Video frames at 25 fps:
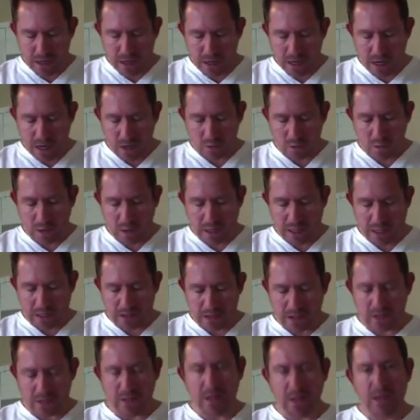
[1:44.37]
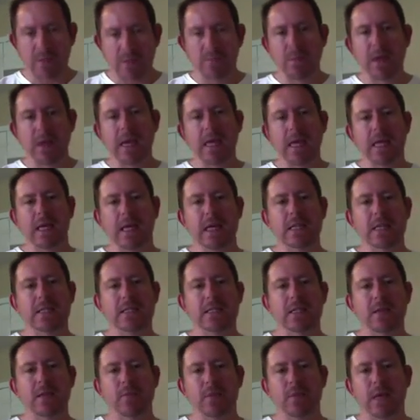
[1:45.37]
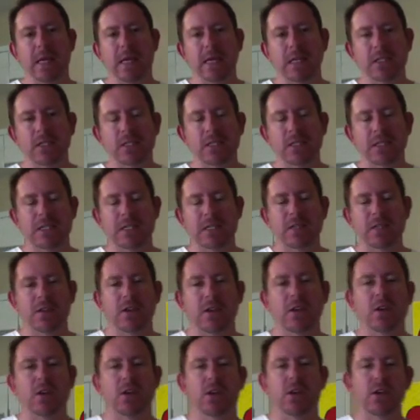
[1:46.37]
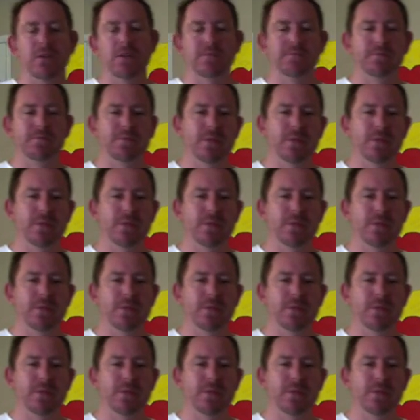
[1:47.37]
and went into the herd.